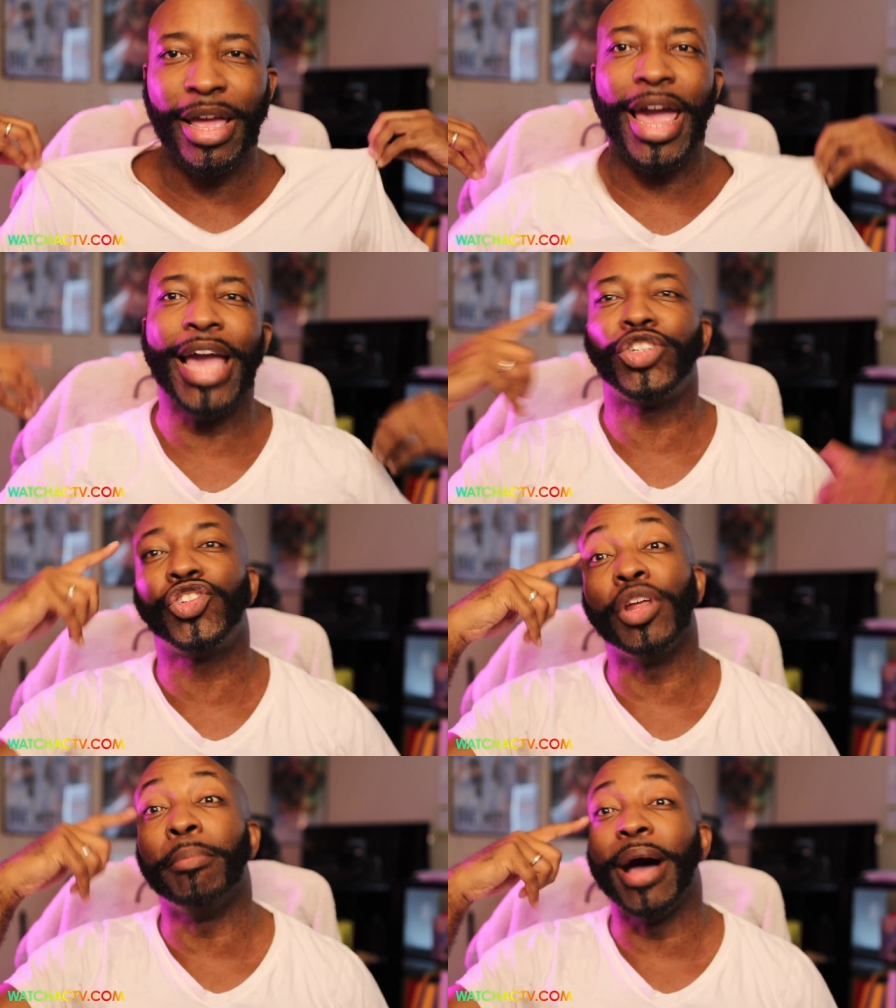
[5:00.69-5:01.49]

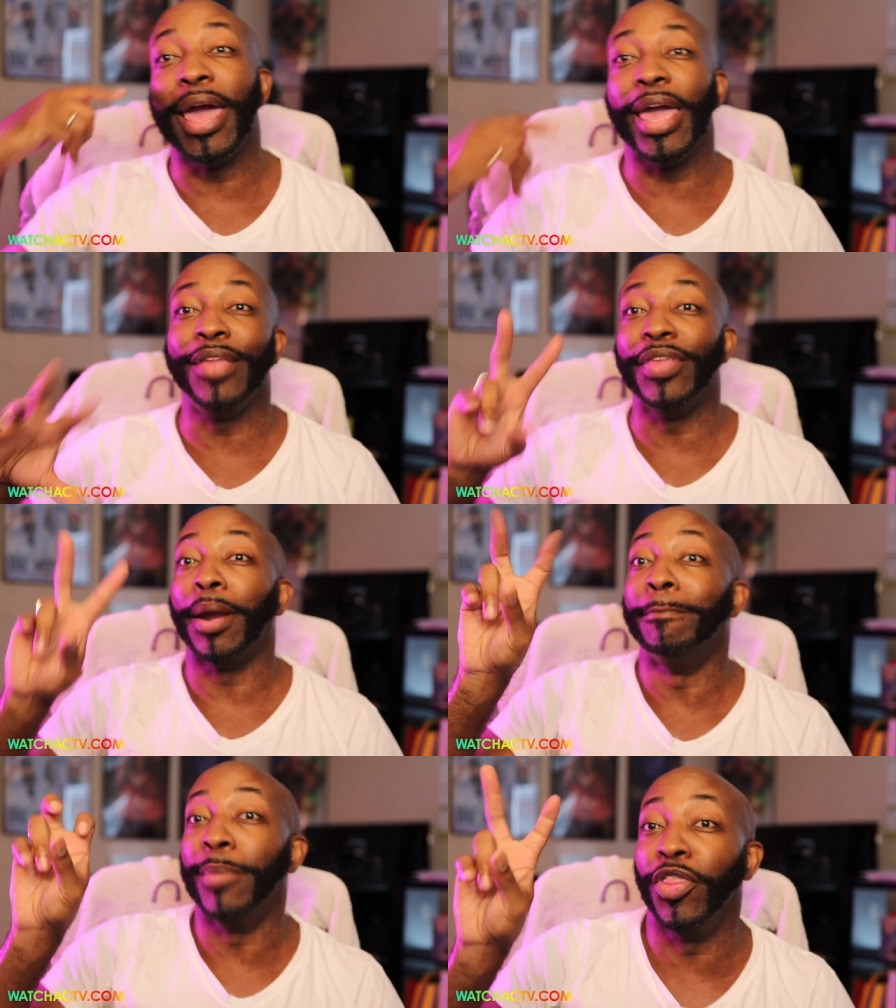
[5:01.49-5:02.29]
etched in my head that
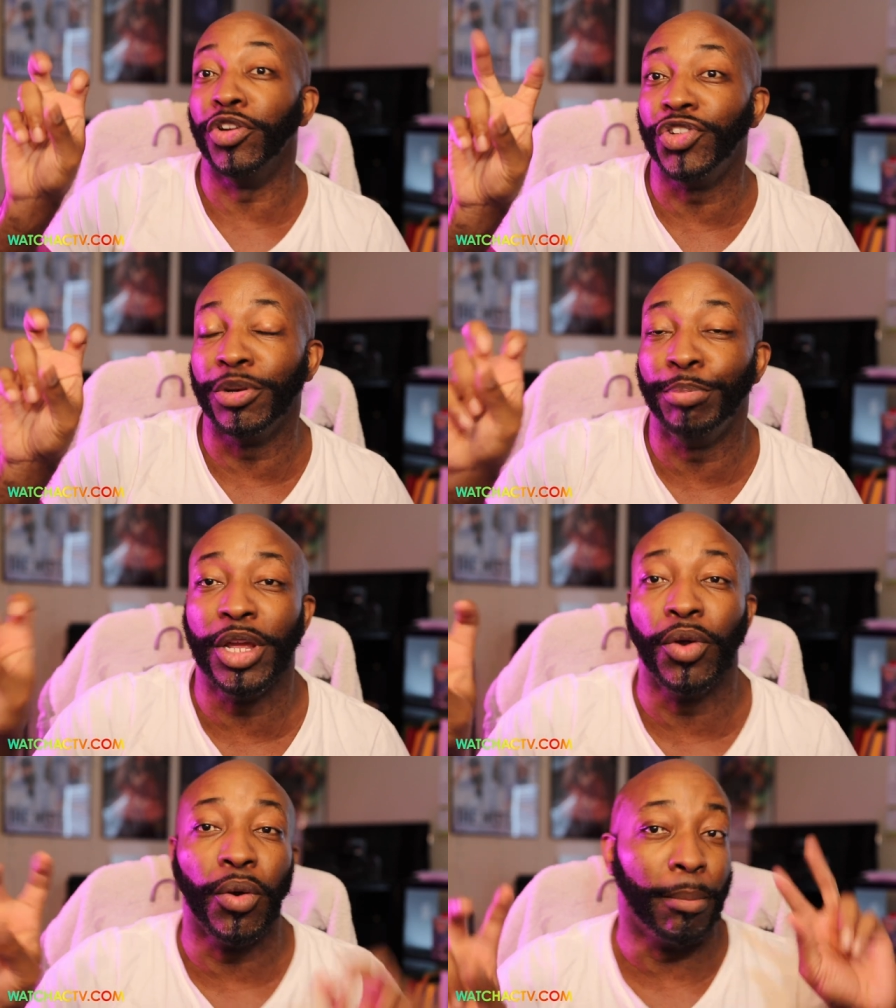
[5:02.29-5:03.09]
a mother should
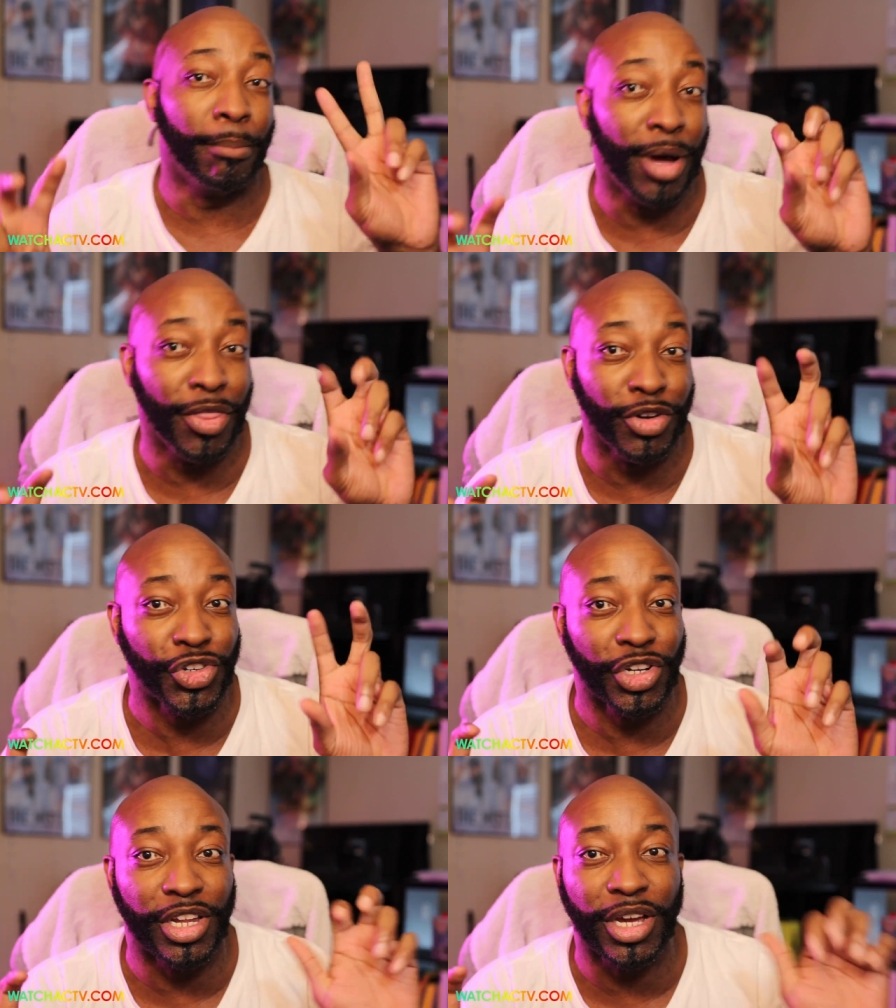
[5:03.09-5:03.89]
be or a mother
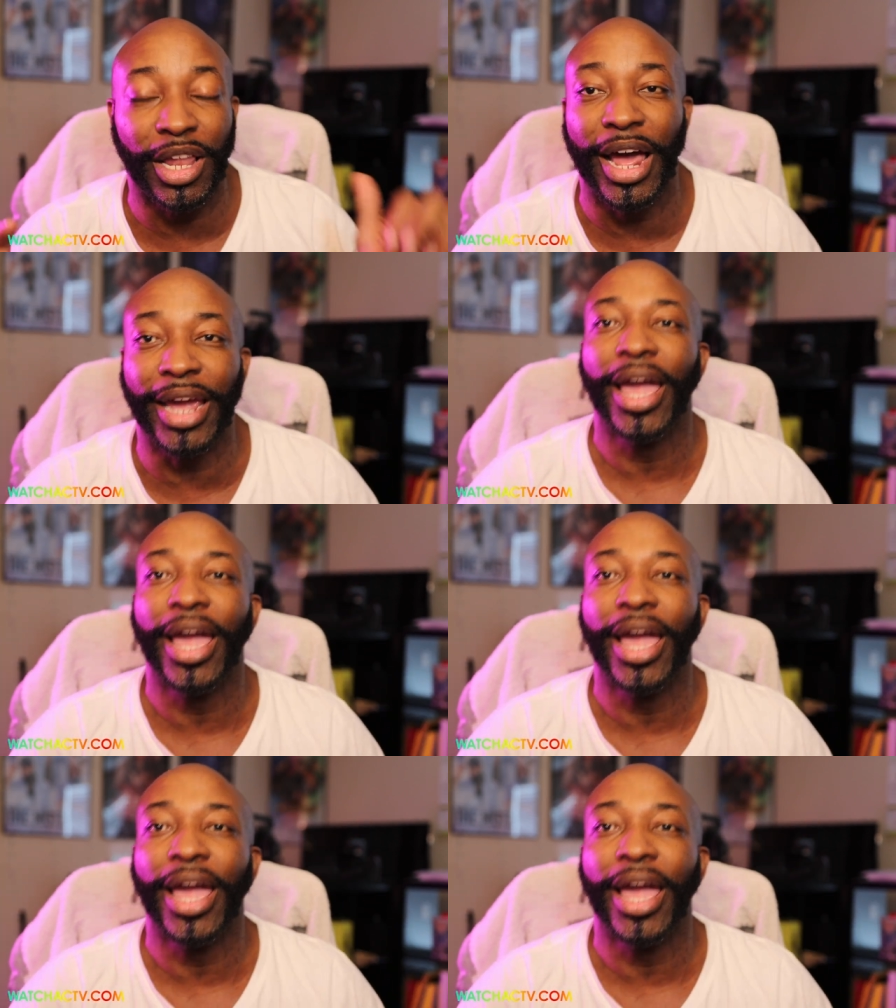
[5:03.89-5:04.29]
should look like.